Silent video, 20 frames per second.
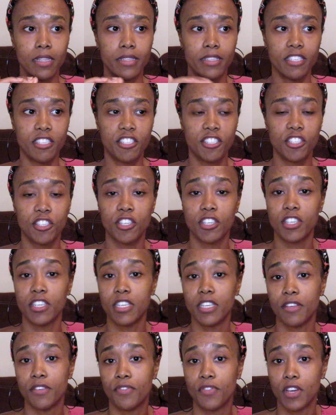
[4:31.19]
This year
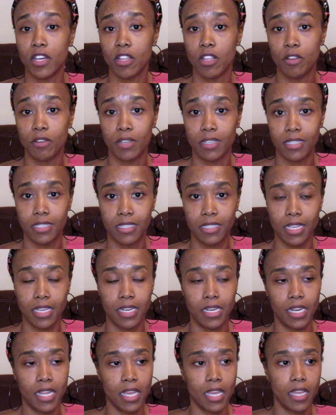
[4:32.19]
it fell on a
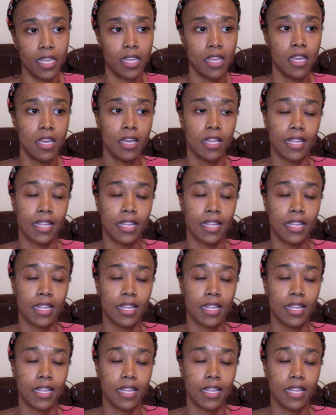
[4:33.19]
Sunday.